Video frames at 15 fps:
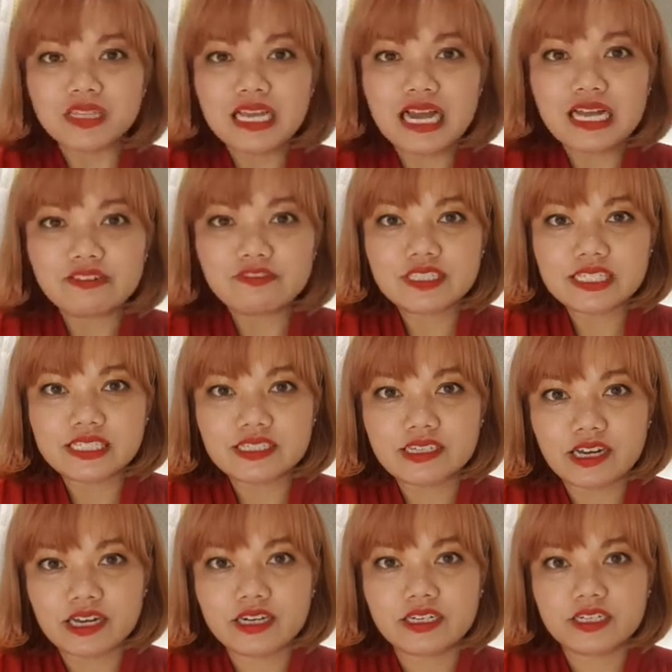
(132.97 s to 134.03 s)
I've
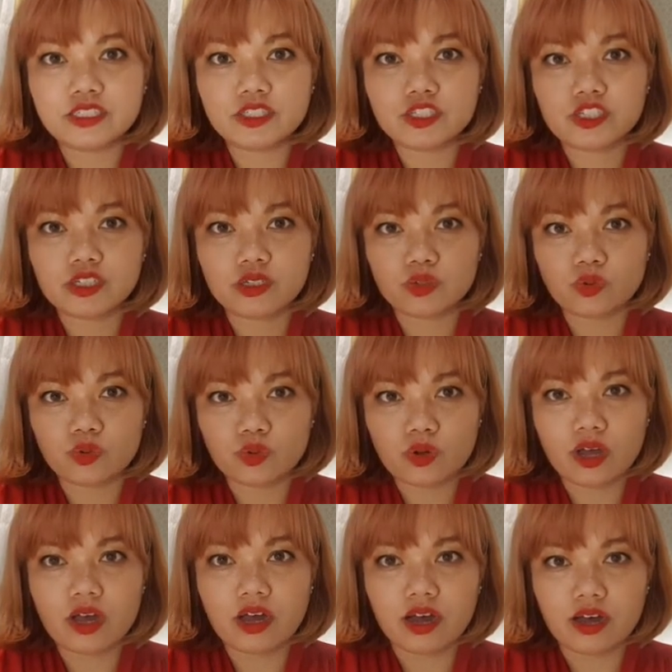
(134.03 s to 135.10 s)
decided to
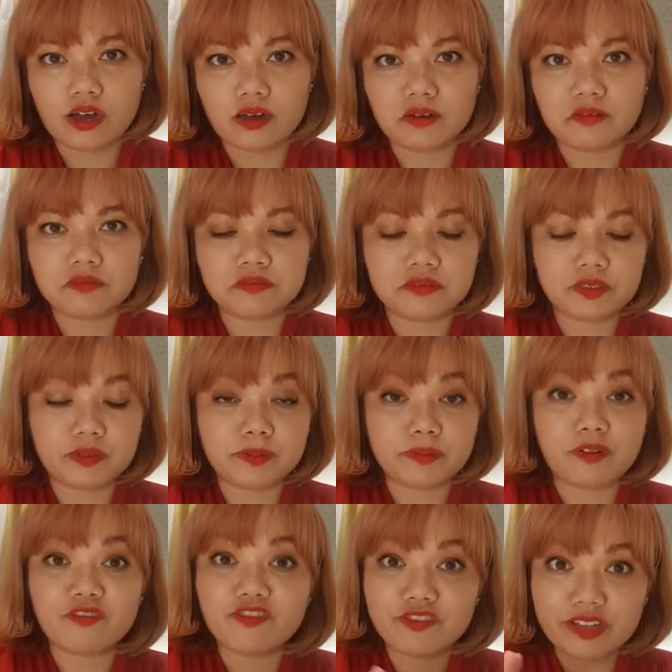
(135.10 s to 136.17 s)
have, um,
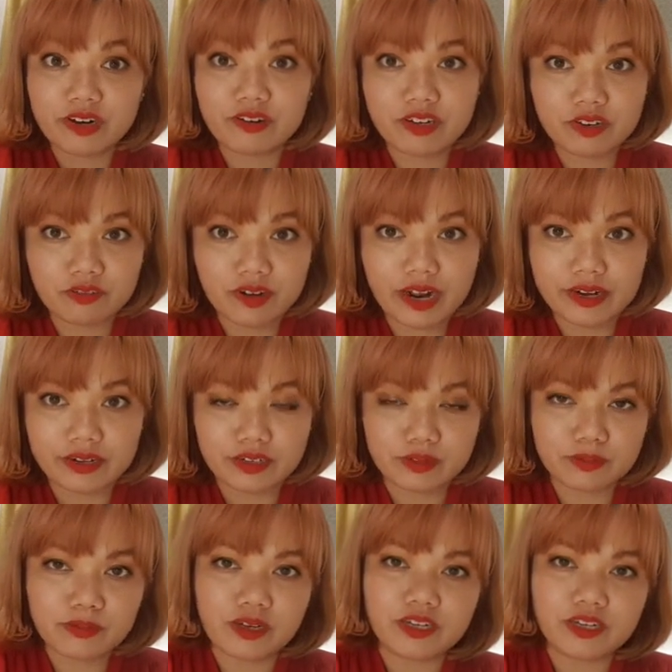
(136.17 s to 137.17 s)
I'm very random.